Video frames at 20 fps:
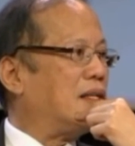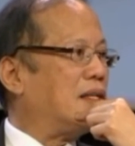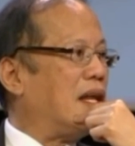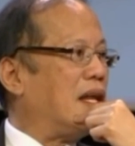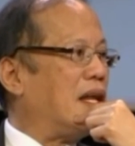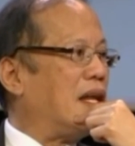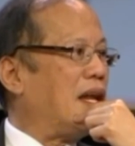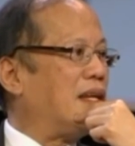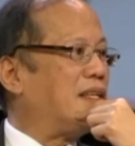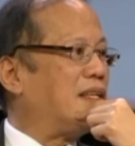
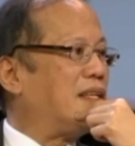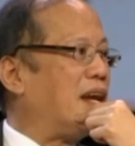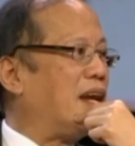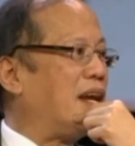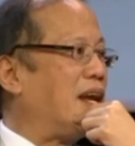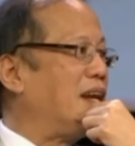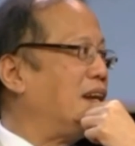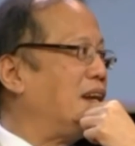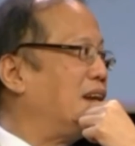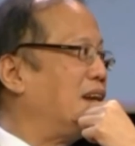the light
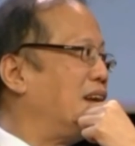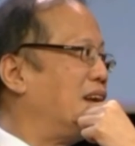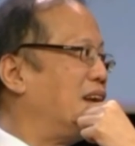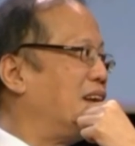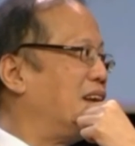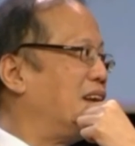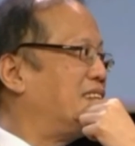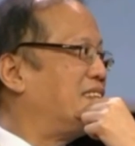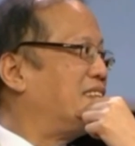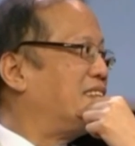rail
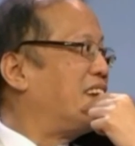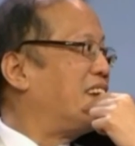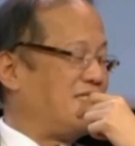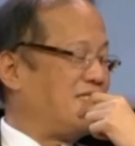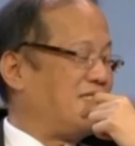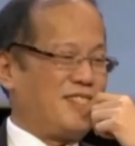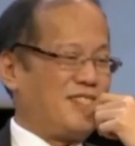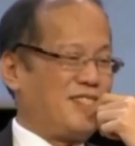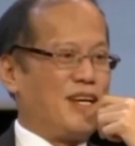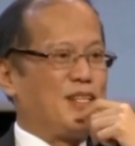
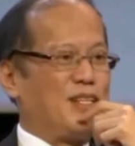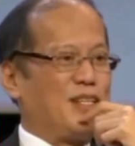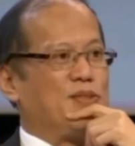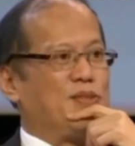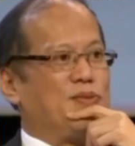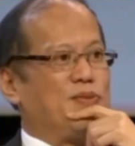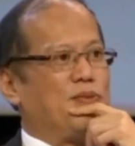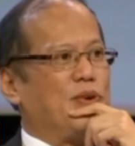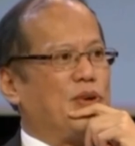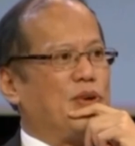train sets,